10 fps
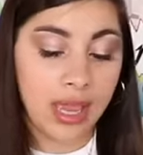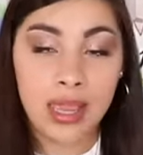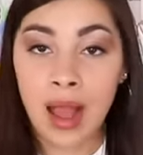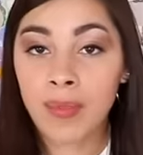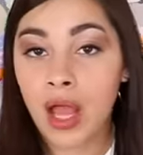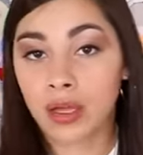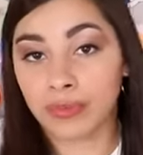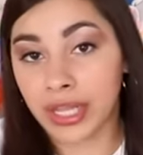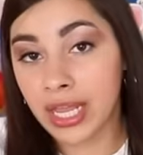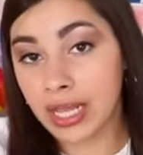Hey, I'm not
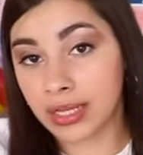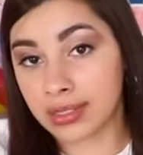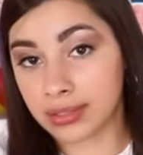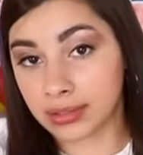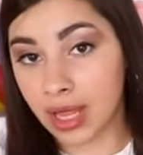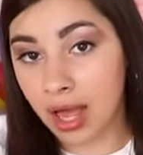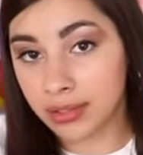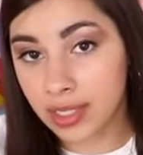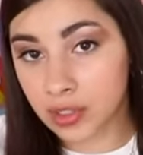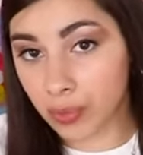complaining. It's a
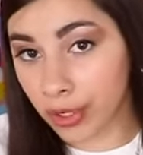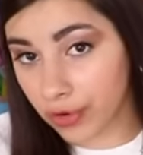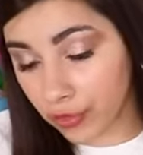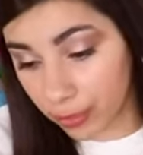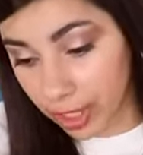lot less work for